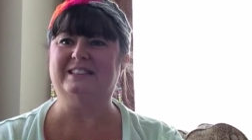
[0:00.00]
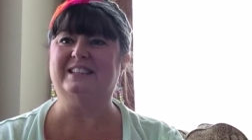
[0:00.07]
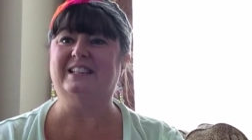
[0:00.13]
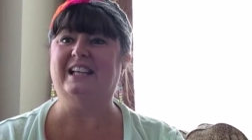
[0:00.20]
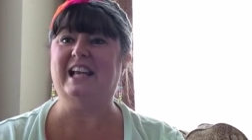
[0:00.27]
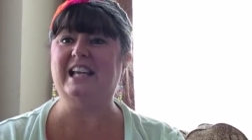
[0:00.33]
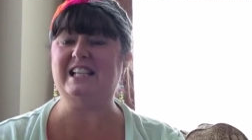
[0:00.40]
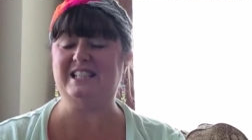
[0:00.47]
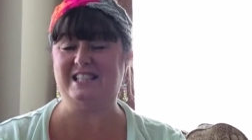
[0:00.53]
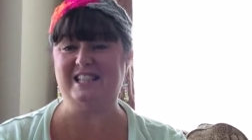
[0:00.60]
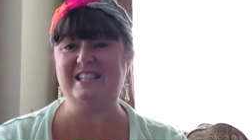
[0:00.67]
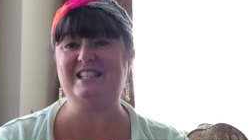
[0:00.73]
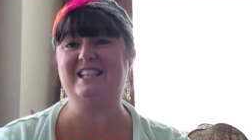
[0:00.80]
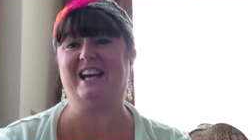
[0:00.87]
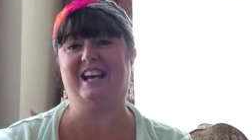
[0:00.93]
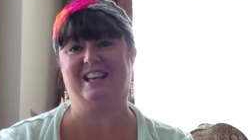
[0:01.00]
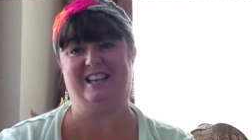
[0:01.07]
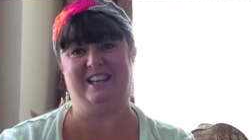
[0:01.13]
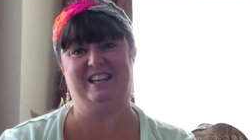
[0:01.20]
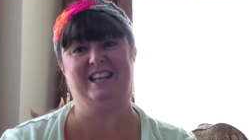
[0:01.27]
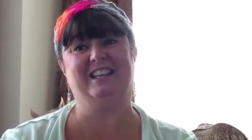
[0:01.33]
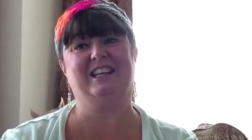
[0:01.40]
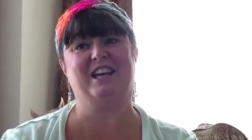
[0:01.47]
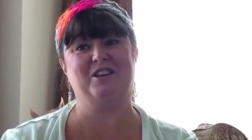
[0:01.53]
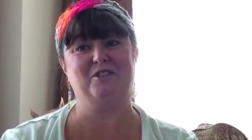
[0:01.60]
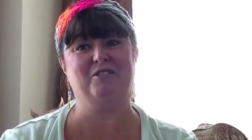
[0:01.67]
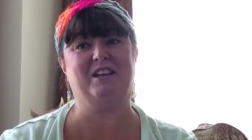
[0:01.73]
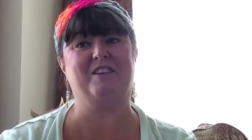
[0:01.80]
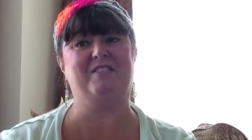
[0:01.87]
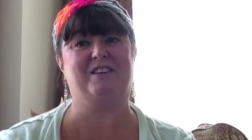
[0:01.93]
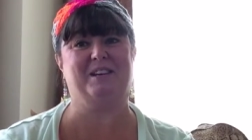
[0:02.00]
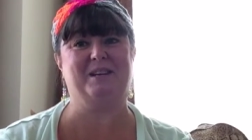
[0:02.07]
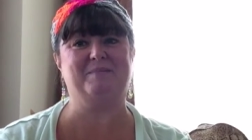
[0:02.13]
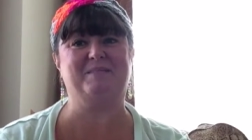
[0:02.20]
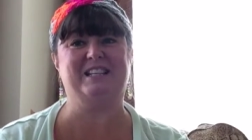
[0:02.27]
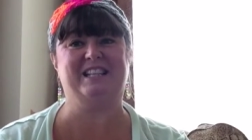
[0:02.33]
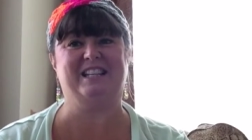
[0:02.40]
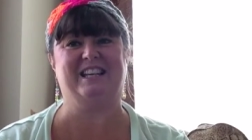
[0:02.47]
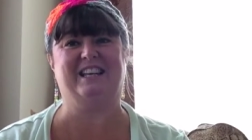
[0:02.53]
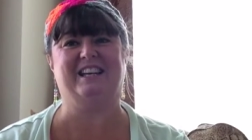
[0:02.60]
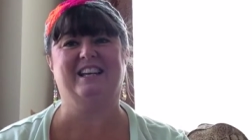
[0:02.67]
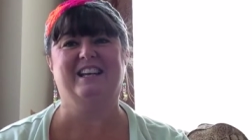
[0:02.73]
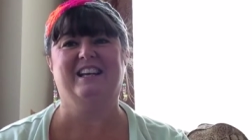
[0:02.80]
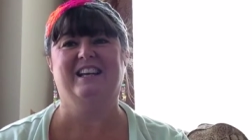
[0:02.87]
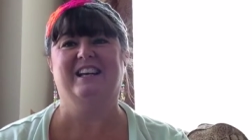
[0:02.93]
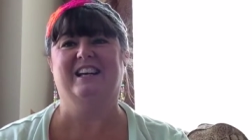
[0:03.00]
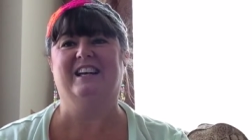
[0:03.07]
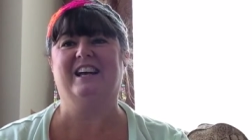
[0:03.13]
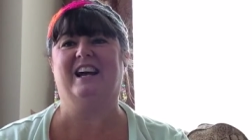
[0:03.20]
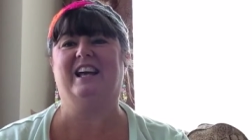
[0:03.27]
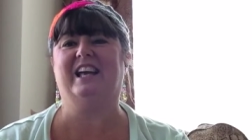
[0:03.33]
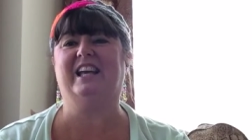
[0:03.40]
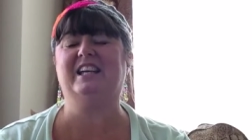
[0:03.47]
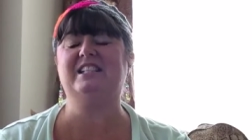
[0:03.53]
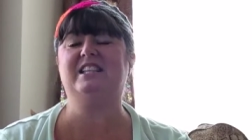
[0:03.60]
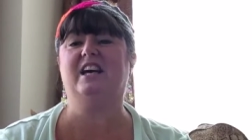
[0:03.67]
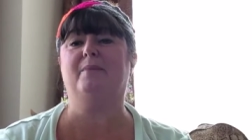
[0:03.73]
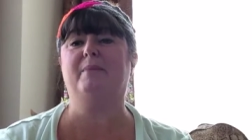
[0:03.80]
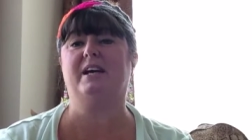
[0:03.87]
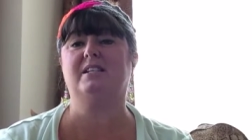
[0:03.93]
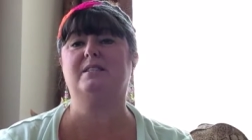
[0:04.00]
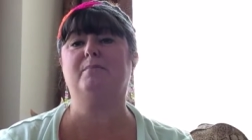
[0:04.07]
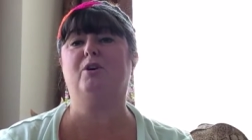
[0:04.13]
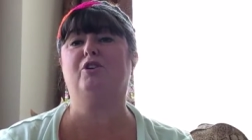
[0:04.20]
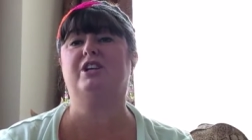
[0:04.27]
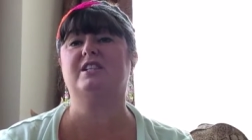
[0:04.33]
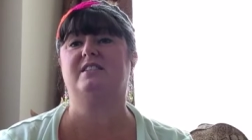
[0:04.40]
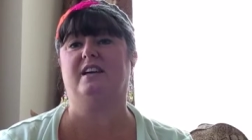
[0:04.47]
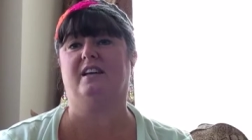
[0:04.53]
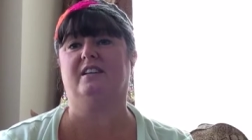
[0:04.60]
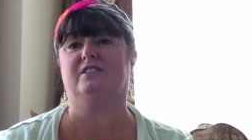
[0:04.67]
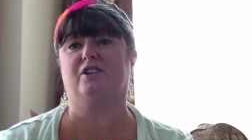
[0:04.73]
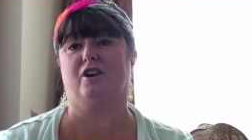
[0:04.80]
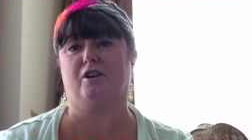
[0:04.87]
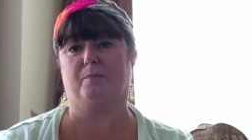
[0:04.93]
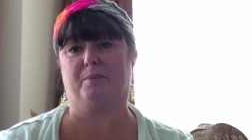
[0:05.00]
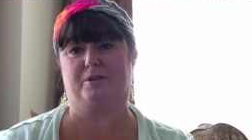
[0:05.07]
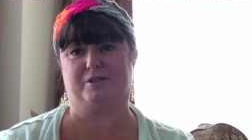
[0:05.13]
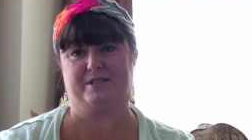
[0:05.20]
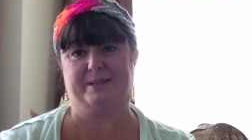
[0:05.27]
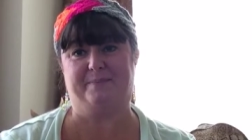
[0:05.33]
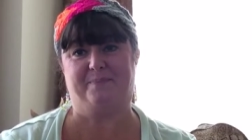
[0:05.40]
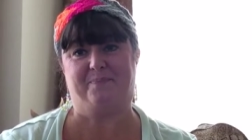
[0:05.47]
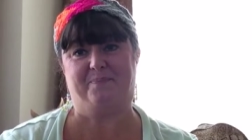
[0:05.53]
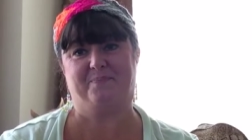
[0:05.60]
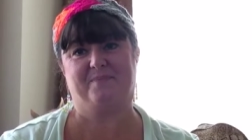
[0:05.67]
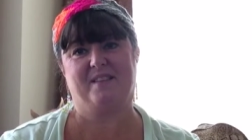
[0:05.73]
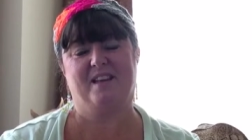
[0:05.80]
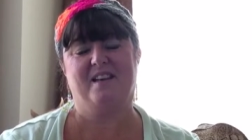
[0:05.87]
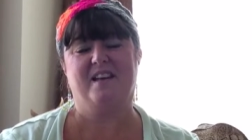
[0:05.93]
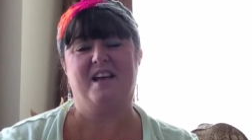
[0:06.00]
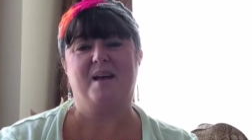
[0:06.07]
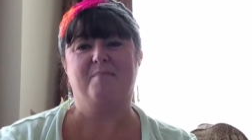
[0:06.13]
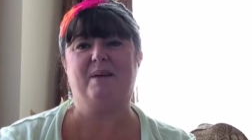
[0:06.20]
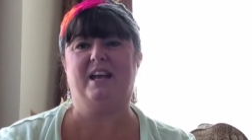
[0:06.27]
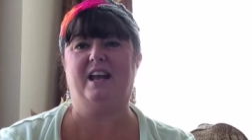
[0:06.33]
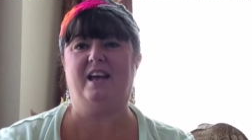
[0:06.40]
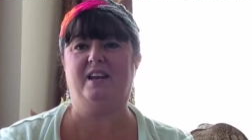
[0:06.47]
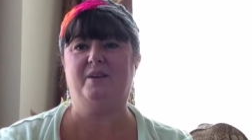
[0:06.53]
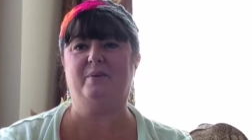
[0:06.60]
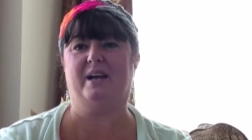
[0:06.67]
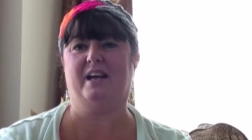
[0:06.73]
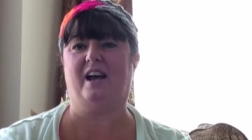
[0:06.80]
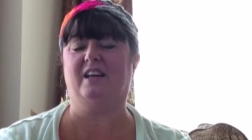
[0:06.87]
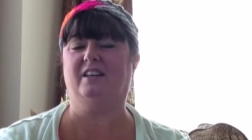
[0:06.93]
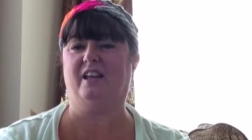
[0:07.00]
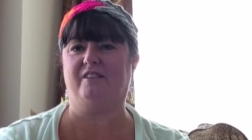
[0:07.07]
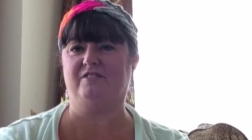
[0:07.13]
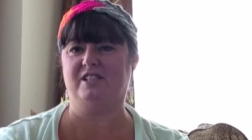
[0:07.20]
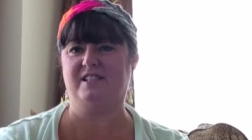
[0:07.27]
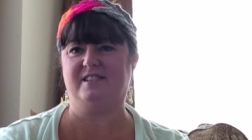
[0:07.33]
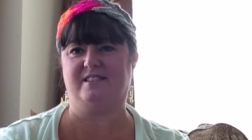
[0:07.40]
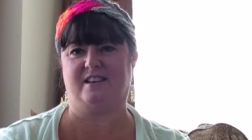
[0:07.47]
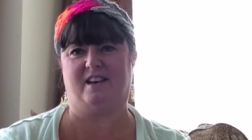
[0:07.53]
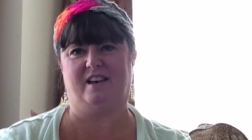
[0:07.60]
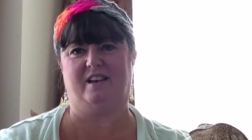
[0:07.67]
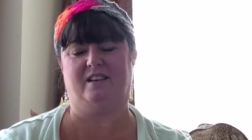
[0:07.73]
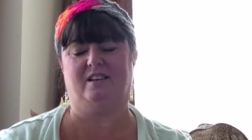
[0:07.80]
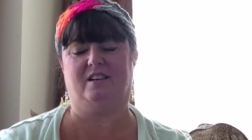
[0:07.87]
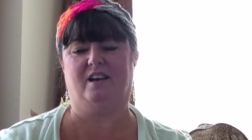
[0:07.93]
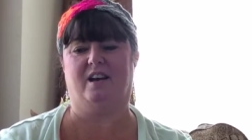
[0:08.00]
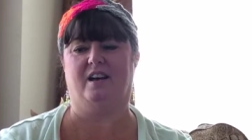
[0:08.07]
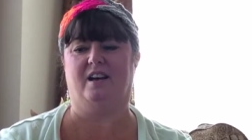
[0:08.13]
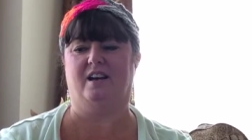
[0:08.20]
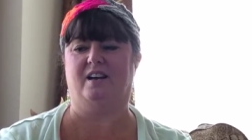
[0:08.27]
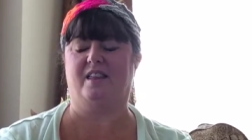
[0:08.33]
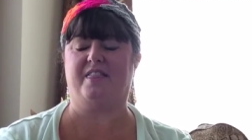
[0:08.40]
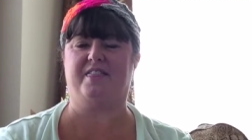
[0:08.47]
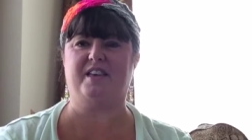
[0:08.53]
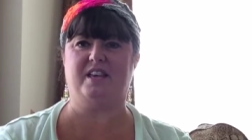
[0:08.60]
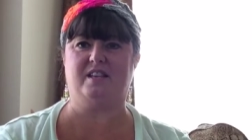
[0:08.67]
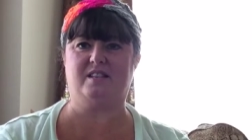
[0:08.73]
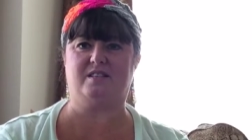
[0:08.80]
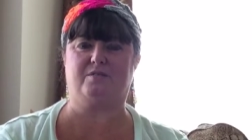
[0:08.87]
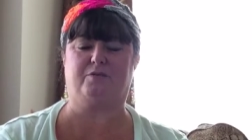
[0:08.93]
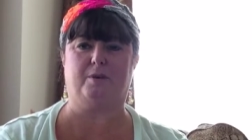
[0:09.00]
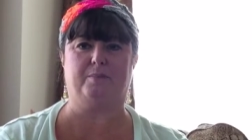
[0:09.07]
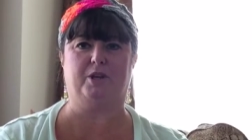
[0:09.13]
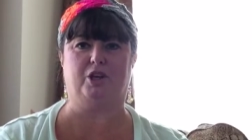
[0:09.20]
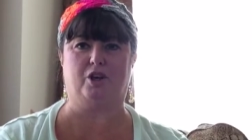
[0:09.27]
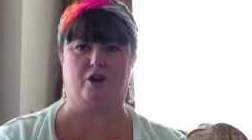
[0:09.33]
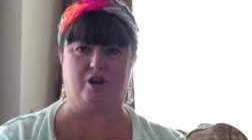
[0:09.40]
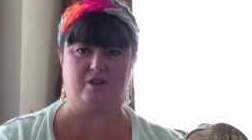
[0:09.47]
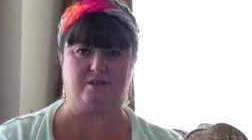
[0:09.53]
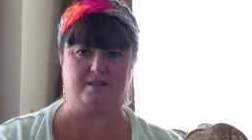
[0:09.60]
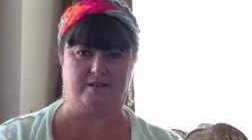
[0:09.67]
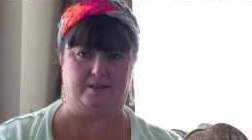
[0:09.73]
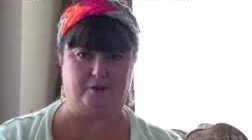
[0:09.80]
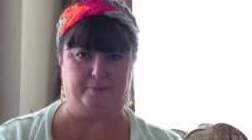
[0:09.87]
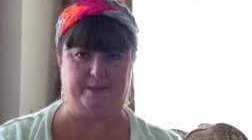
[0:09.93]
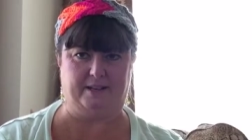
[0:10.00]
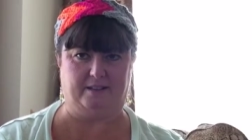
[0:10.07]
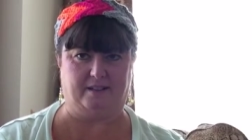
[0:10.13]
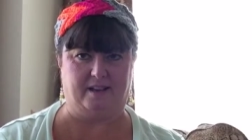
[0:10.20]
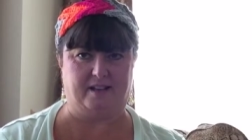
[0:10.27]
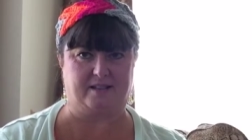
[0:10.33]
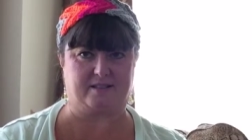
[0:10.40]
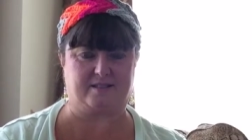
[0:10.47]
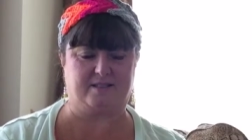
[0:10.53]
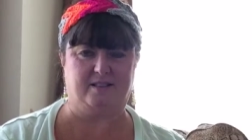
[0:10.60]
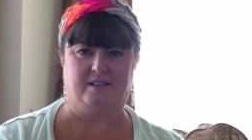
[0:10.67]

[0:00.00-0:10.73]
He did, Diane. He let you love on him, didn't he? Yeah, he can tell, Maximo can tell a dog person. But anyway, I love to design uh, things from the yarns that nobody likes.